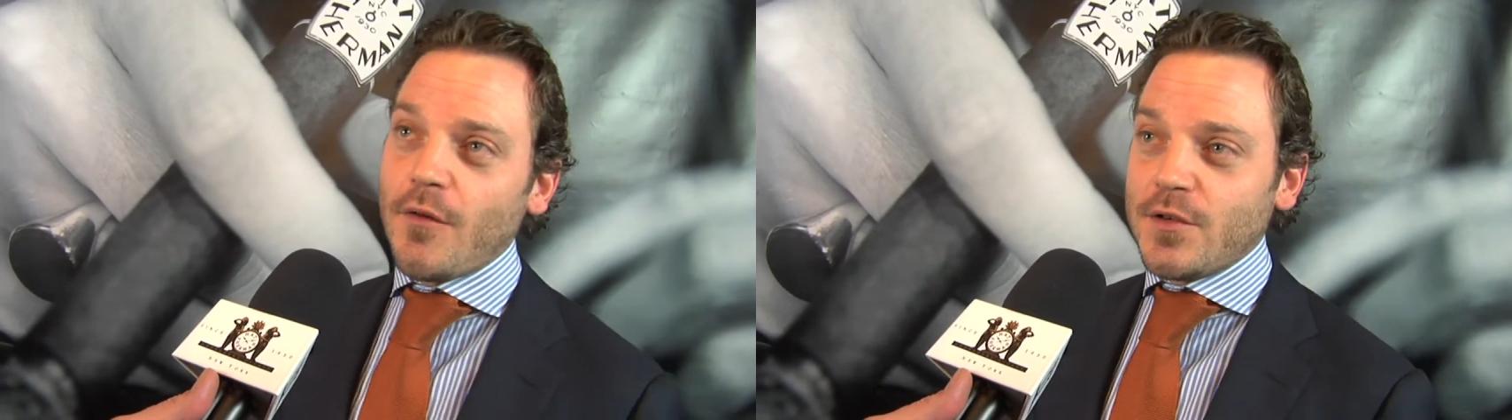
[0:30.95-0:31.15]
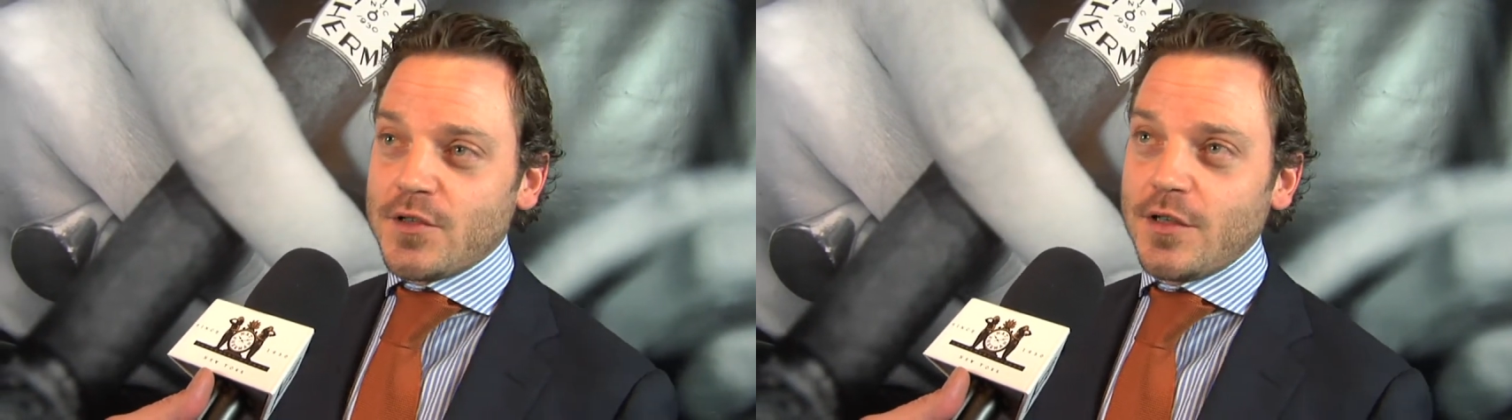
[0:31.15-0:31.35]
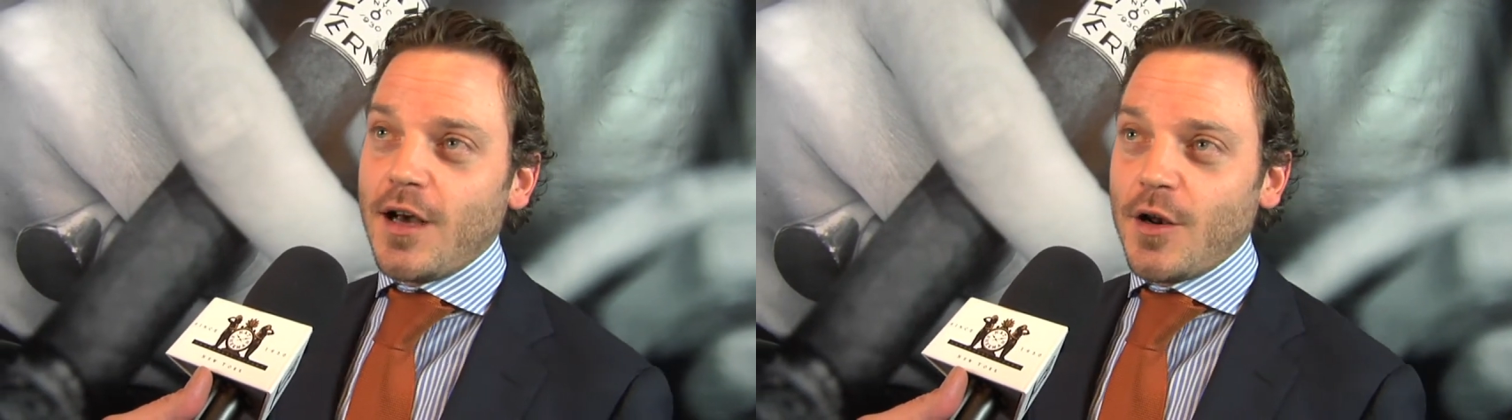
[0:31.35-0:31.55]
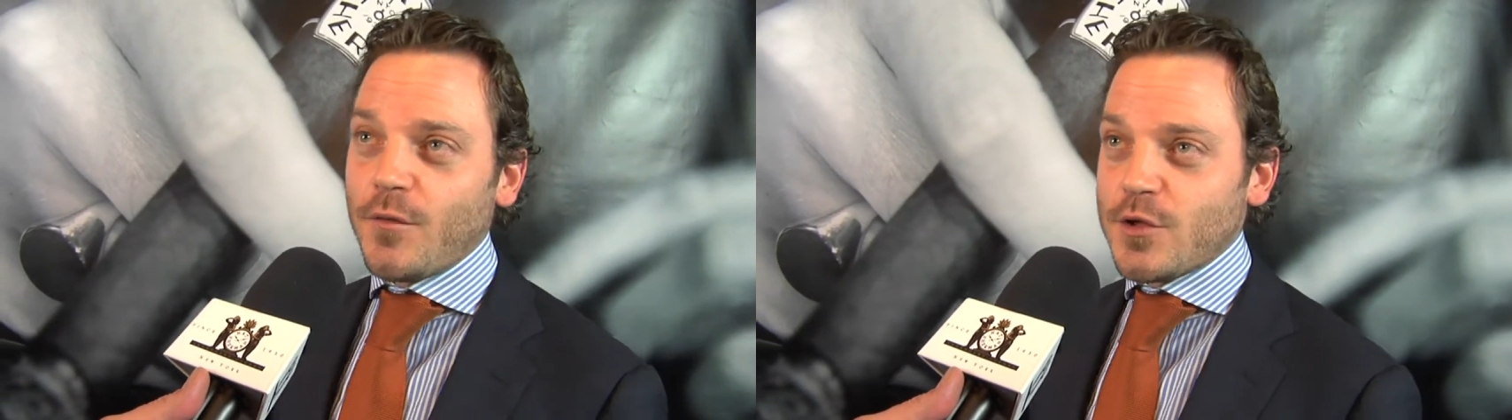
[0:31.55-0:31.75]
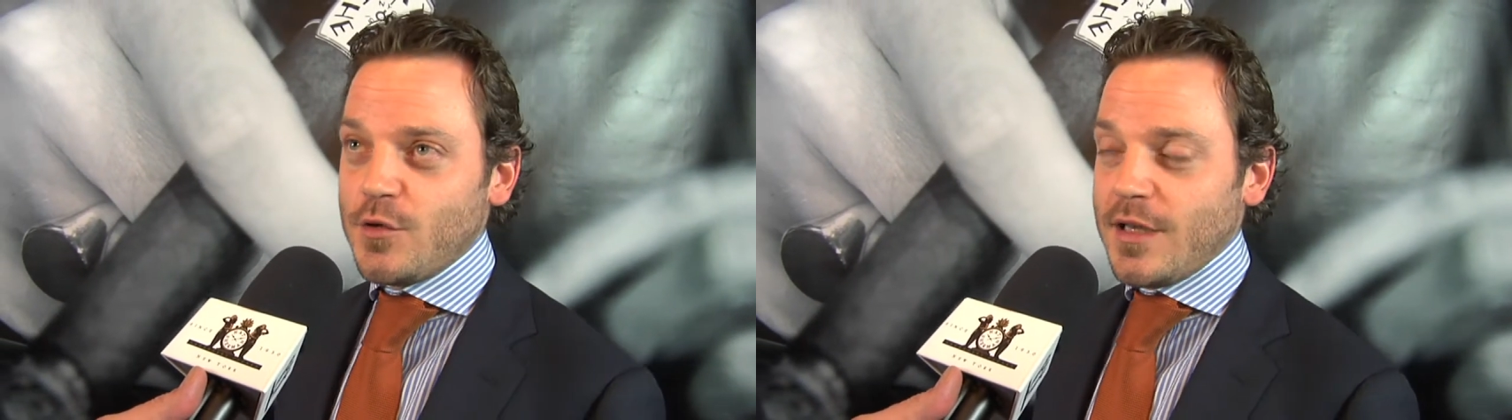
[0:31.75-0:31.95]
Aficionado
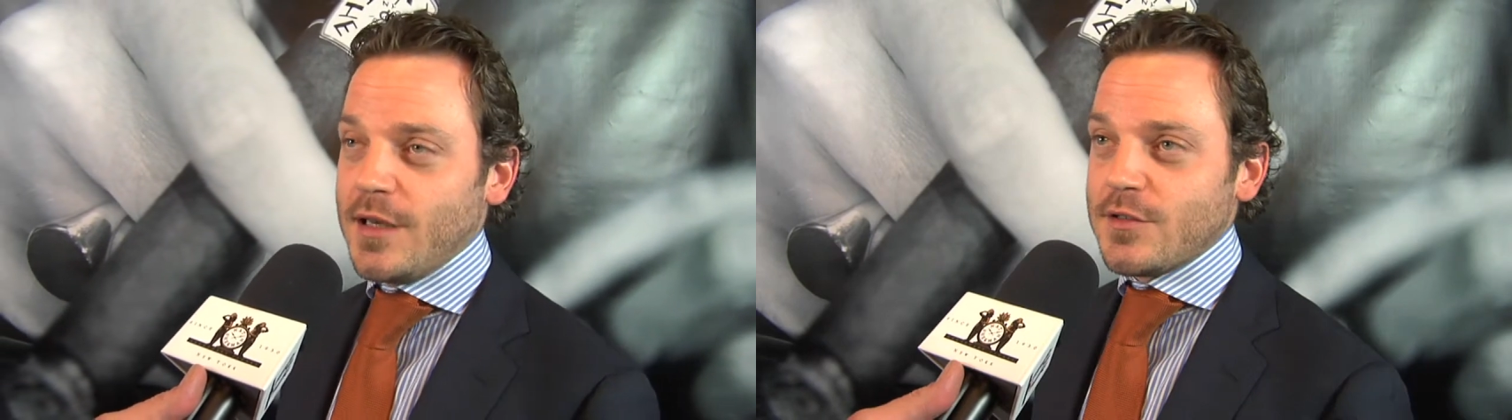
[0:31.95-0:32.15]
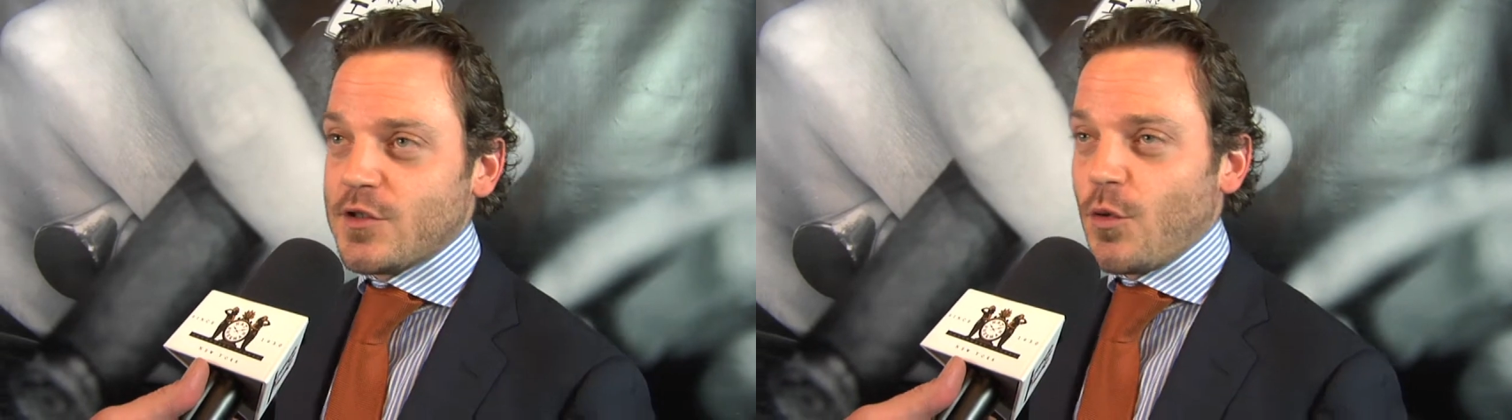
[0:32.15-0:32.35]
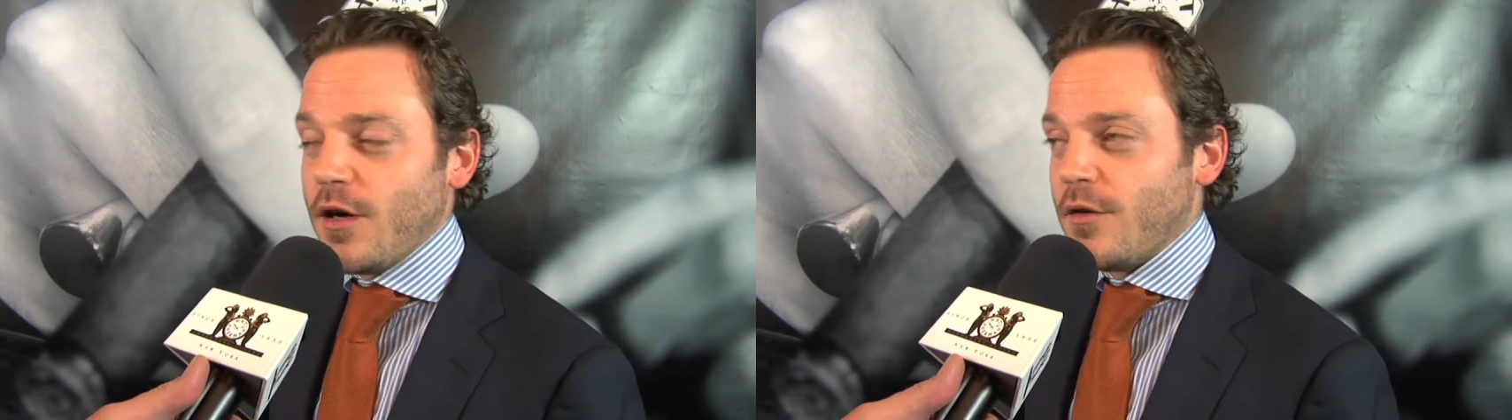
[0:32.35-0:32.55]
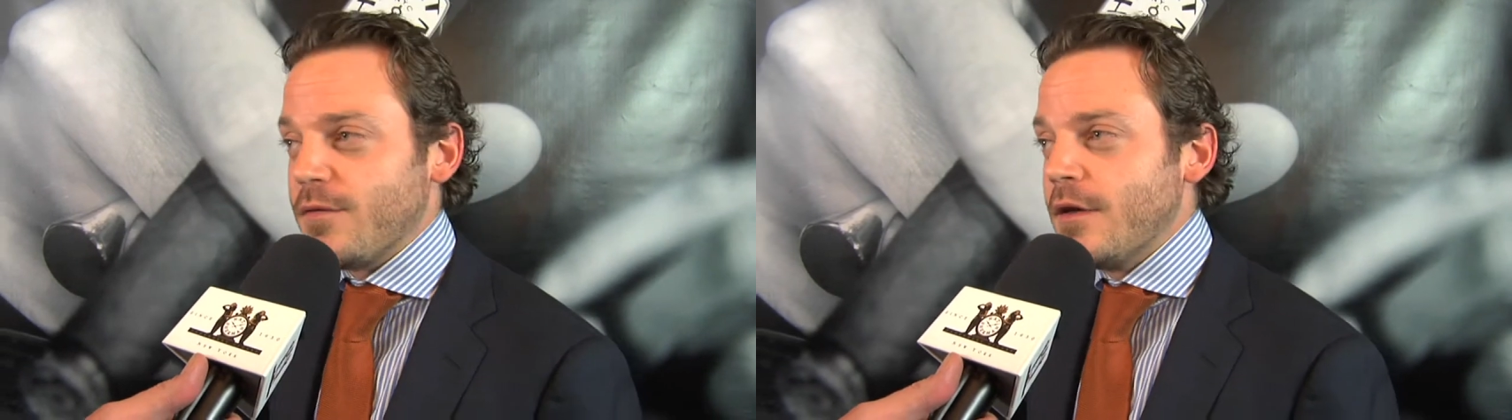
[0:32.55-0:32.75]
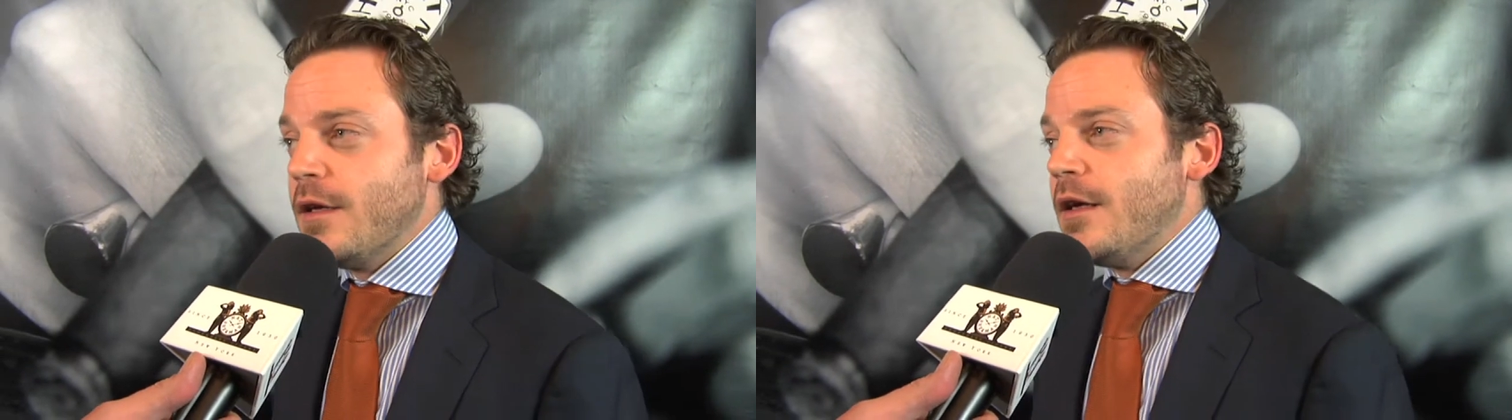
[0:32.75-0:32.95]
for 2012.